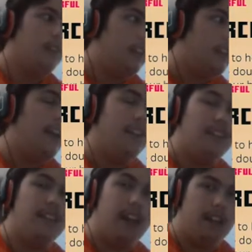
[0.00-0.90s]

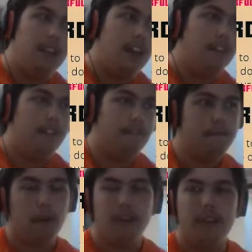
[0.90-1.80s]
gets the
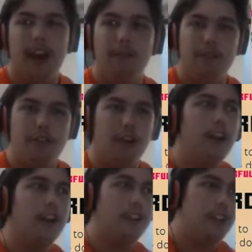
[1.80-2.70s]
4 times
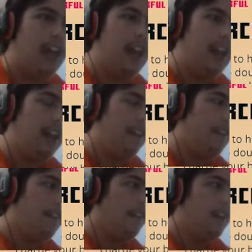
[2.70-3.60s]
charge hit in,
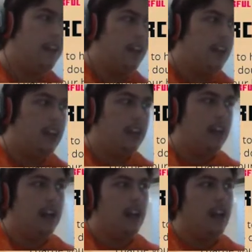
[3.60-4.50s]

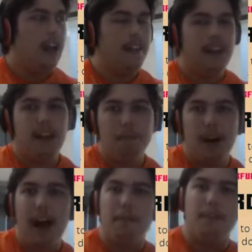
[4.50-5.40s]
and then it
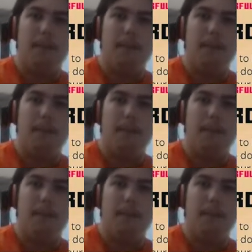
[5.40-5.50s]
pops the